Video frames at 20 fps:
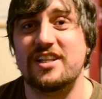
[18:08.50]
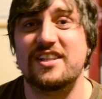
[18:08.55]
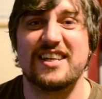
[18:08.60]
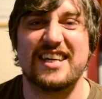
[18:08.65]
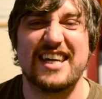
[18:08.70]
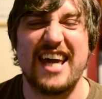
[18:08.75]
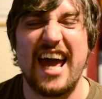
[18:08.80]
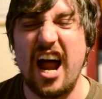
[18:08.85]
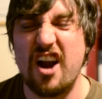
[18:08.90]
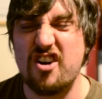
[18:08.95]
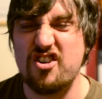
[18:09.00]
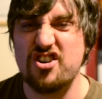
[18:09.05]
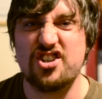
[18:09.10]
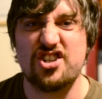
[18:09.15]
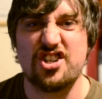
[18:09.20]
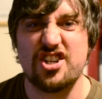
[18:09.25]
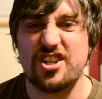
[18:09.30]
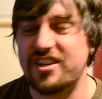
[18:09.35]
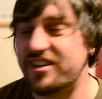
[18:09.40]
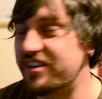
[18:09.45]
in the
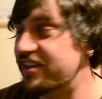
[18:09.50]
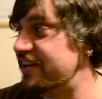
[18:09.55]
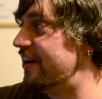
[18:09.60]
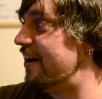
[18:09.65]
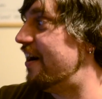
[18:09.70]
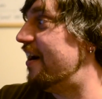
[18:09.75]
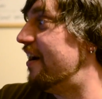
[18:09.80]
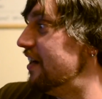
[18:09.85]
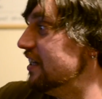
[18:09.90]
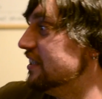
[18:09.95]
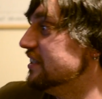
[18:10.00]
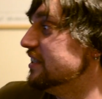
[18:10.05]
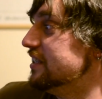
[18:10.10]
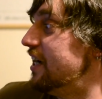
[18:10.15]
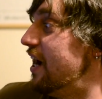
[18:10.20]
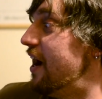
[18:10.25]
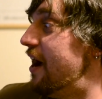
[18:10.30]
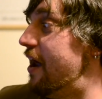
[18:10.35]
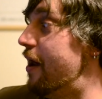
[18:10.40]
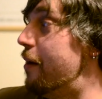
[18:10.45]
garage.
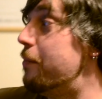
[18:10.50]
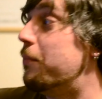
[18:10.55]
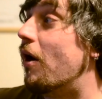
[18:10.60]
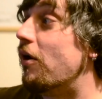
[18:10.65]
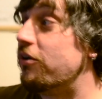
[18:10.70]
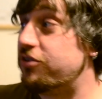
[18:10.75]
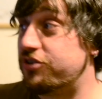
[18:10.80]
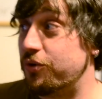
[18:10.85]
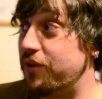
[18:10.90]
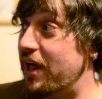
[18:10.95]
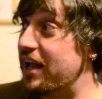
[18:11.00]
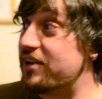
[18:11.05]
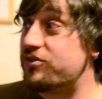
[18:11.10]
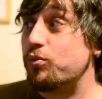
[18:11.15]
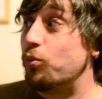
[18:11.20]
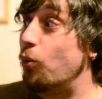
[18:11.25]
So that's